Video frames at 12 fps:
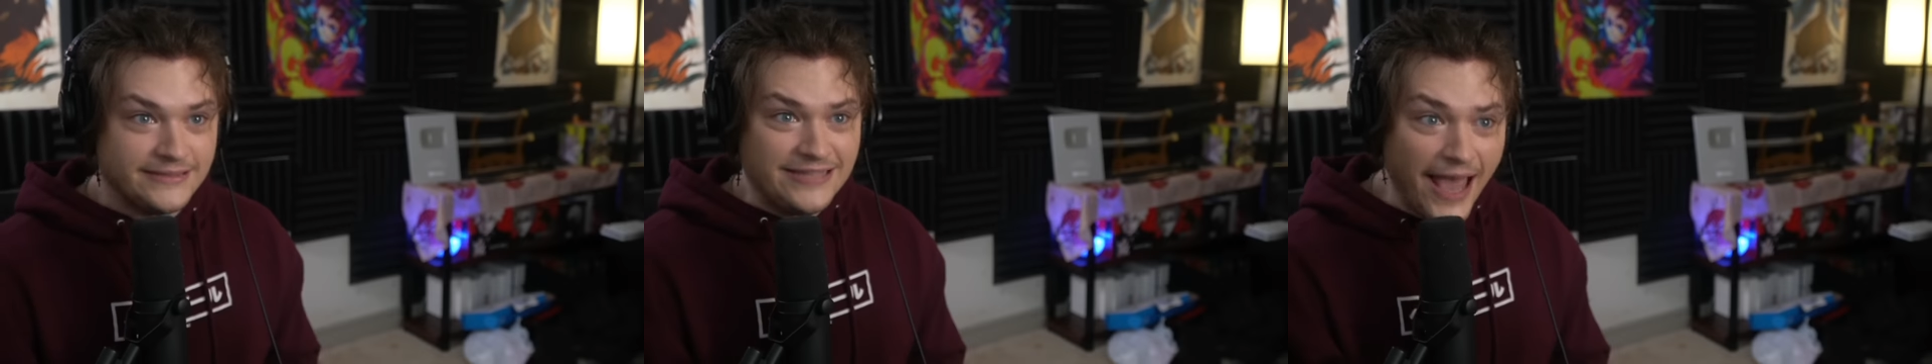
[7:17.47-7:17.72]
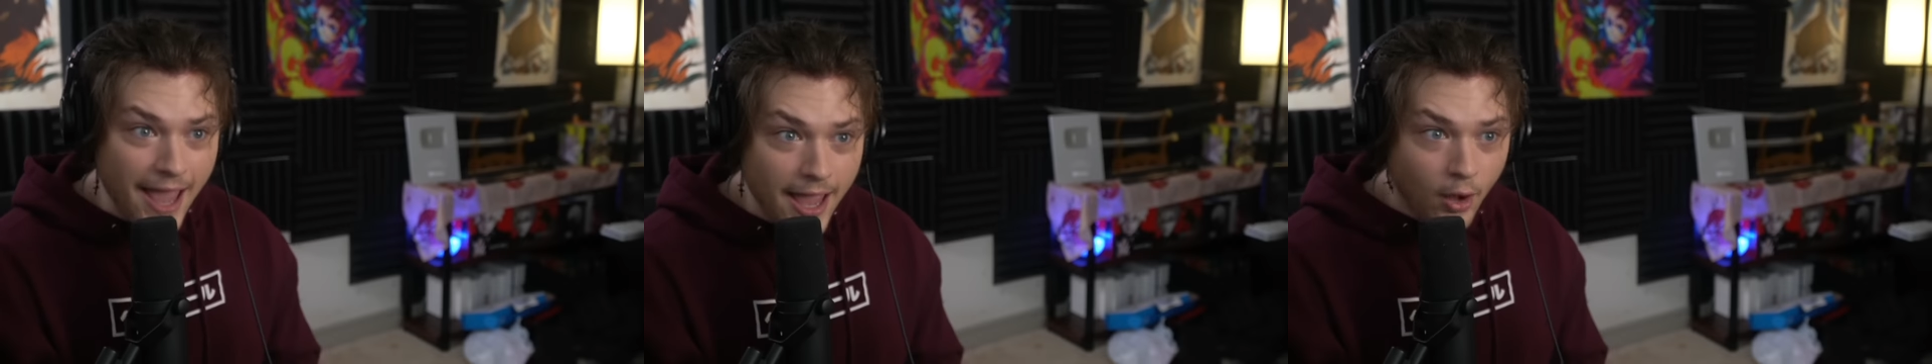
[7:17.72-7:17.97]

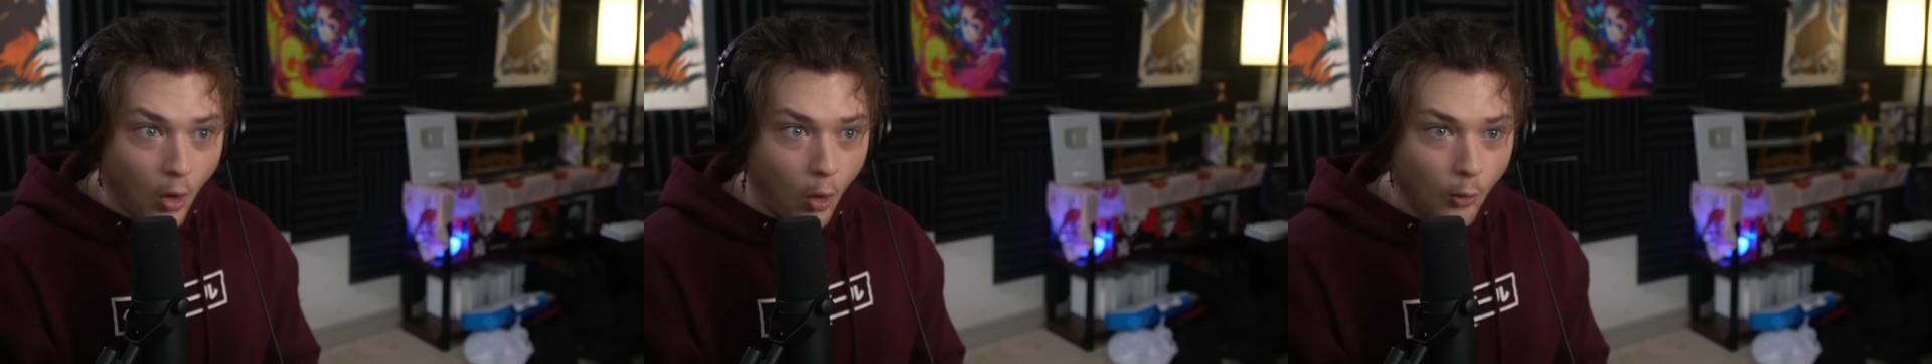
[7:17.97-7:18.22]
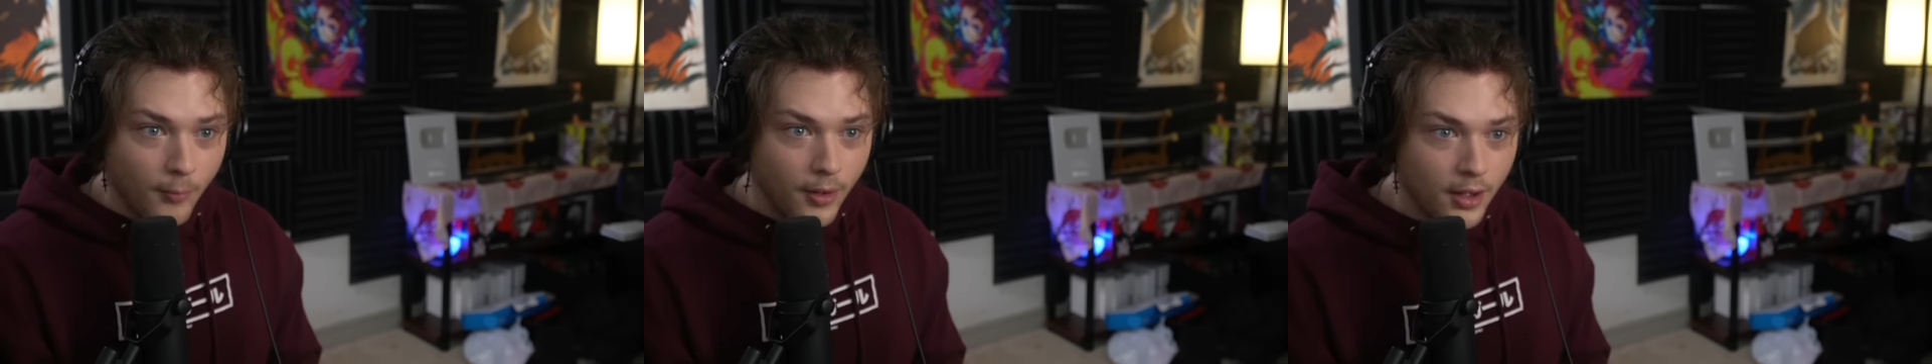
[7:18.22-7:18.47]

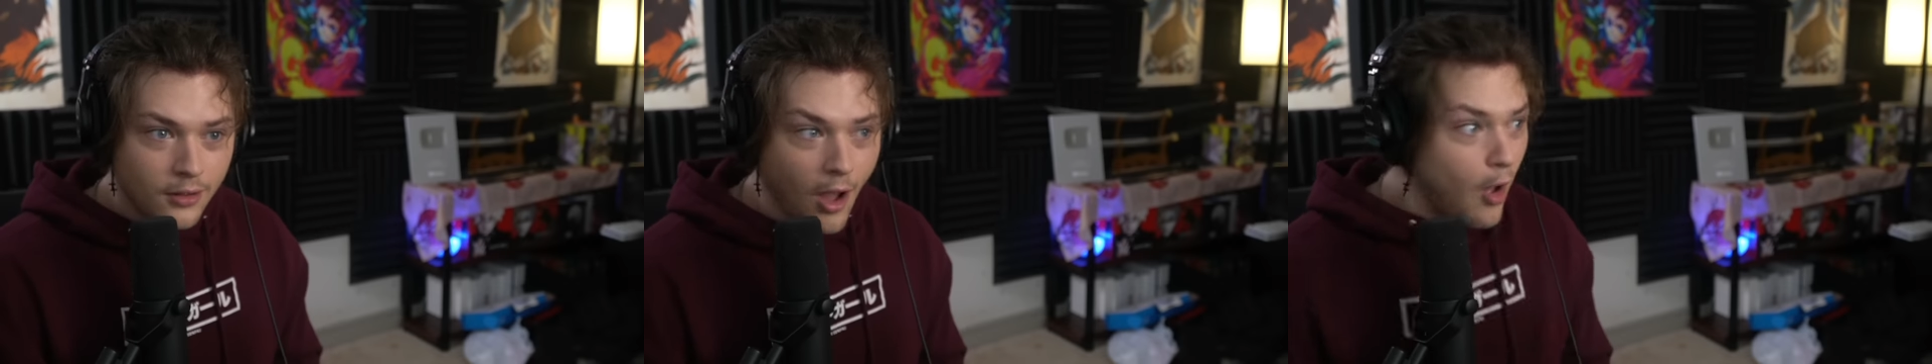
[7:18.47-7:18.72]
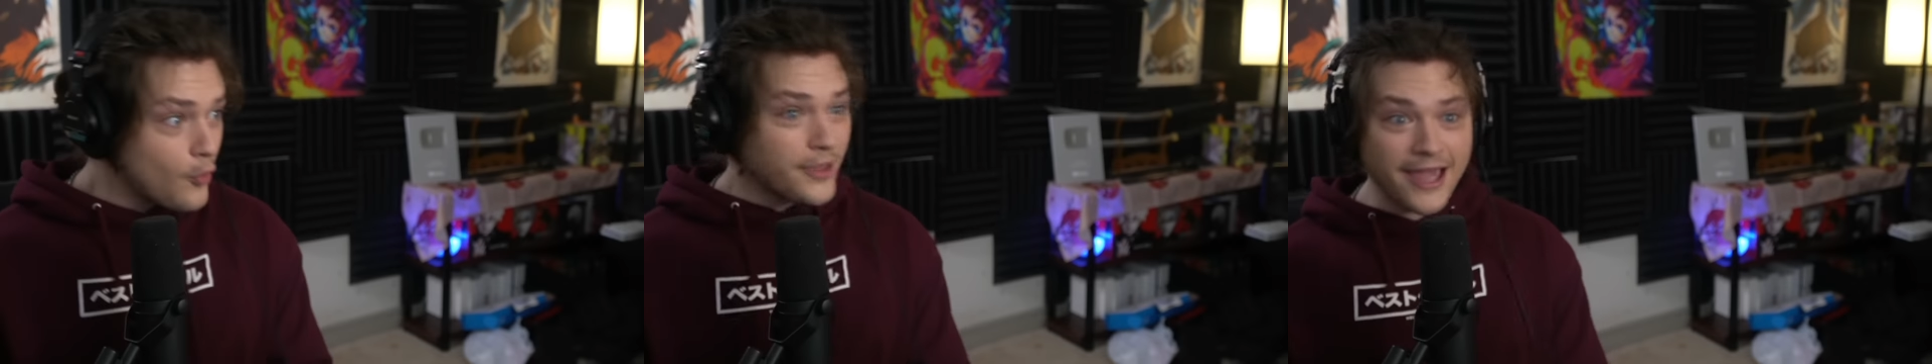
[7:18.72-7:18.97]
Damn.
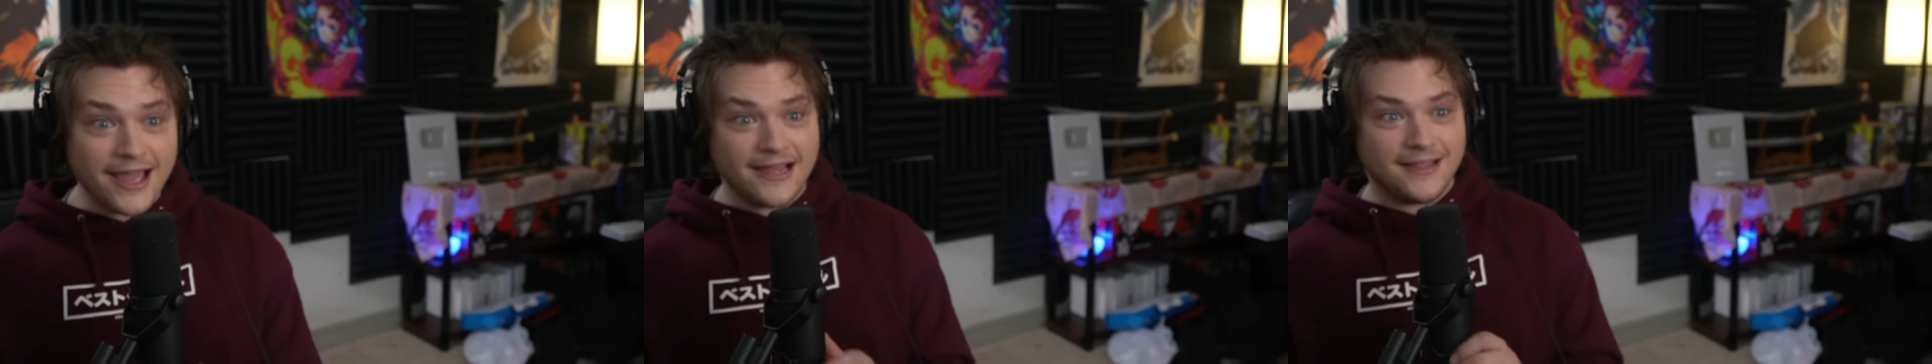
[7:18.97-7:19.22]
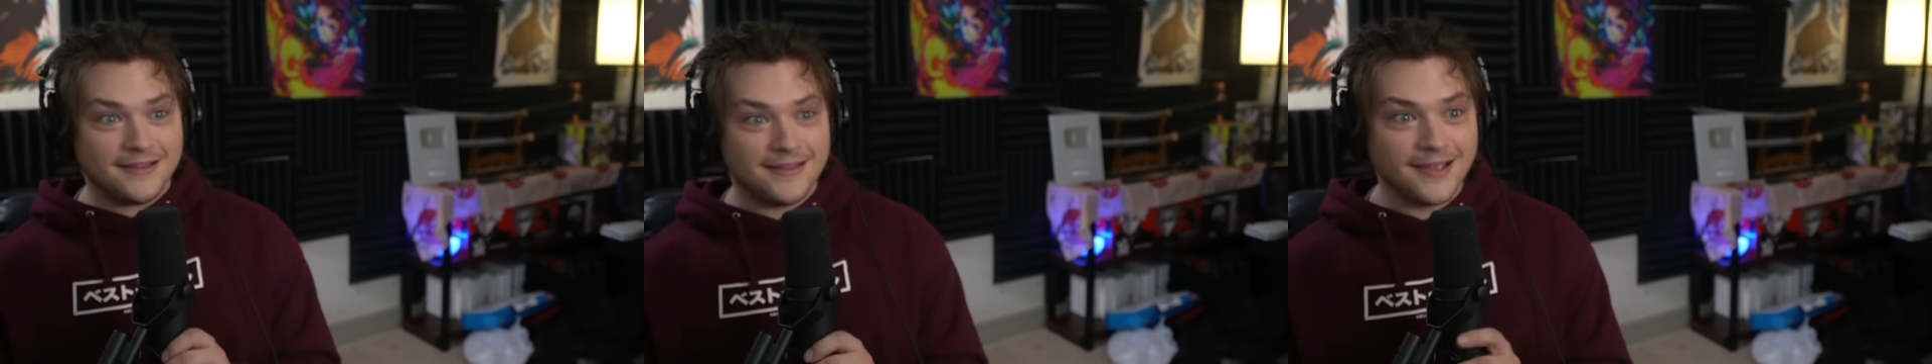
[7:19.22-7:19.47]

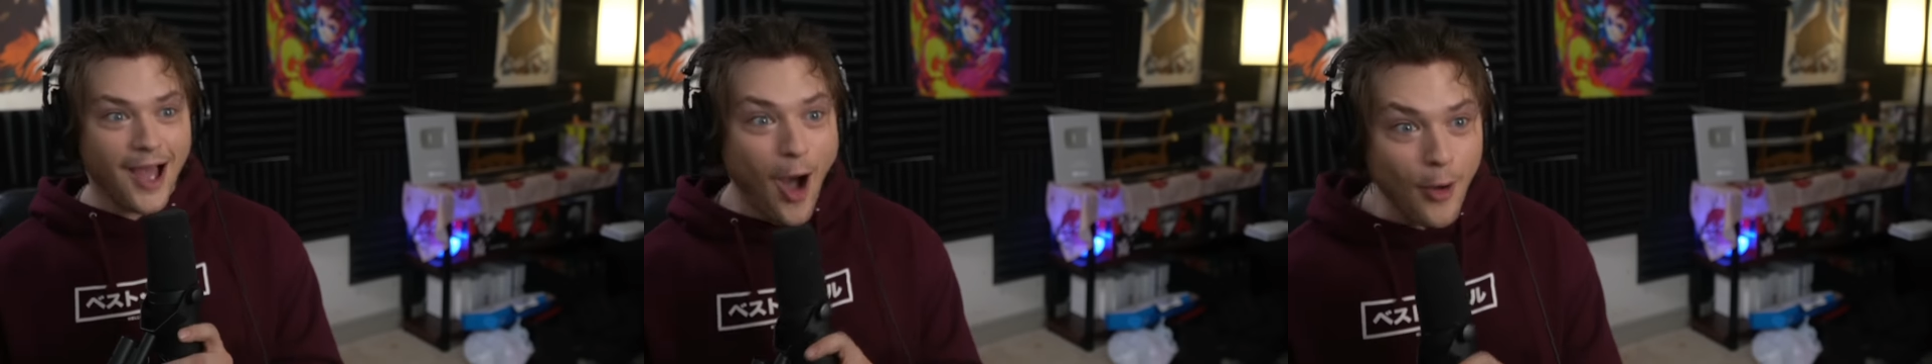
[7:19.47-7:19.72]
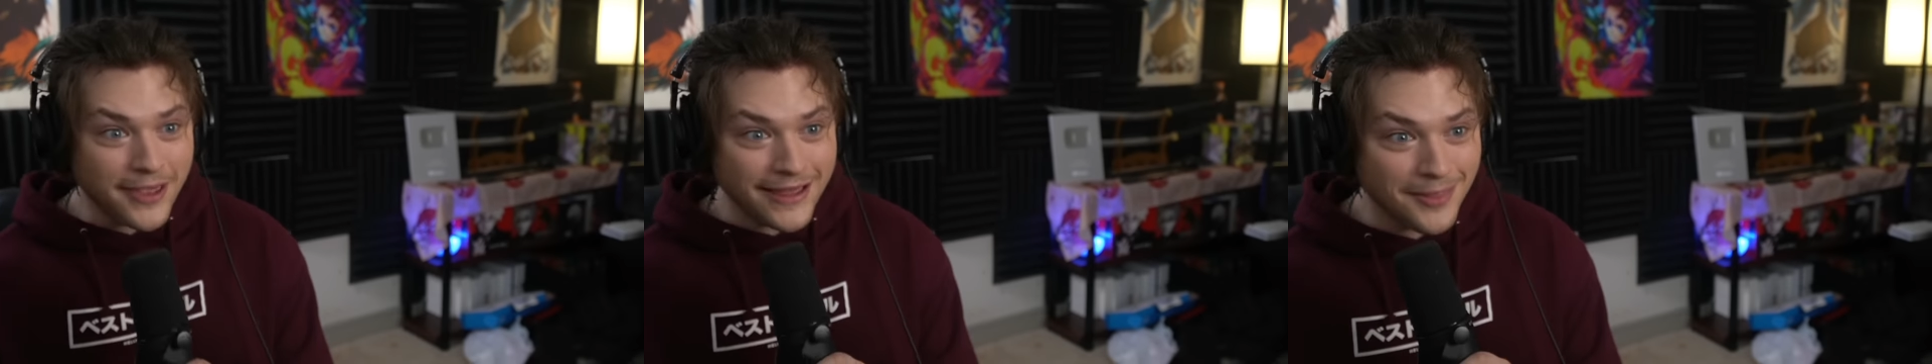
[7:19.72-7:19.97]
Houki.
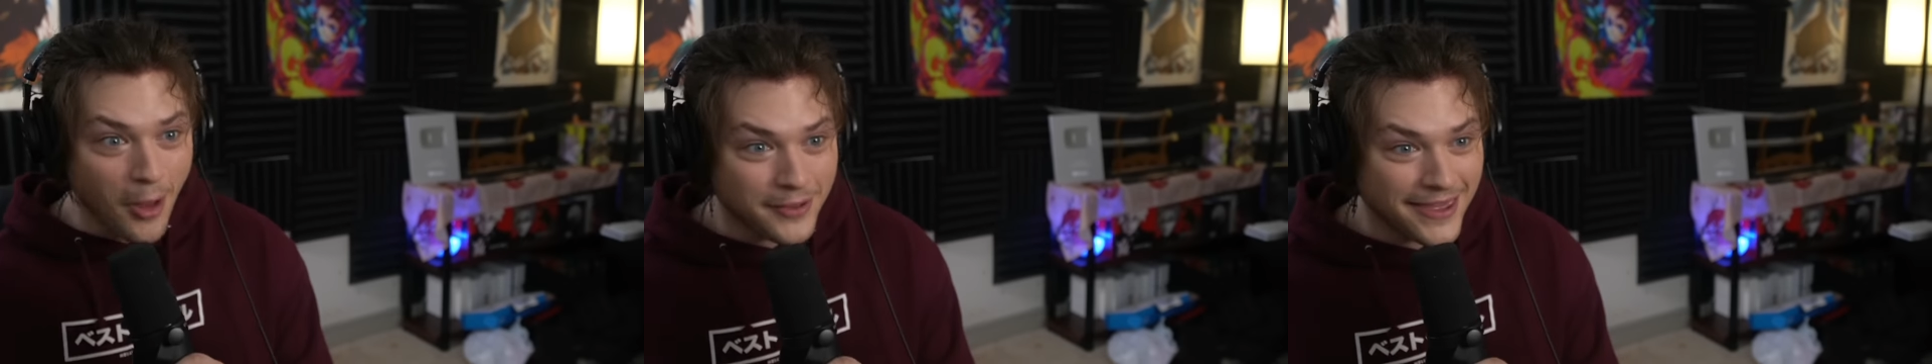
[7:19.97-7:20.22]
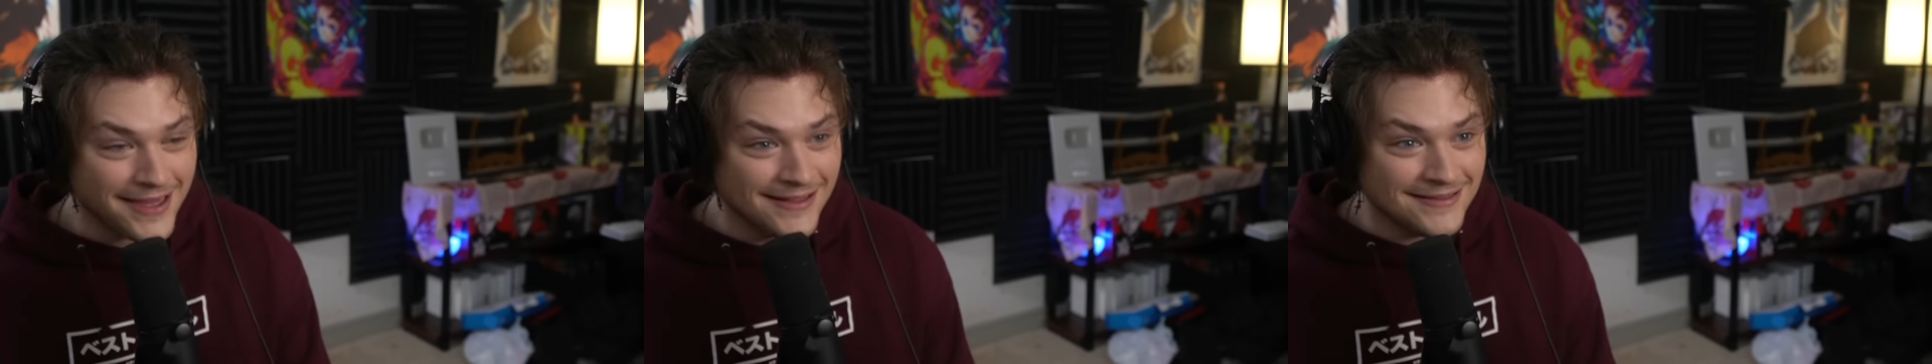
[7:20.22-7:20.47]
Houki Loki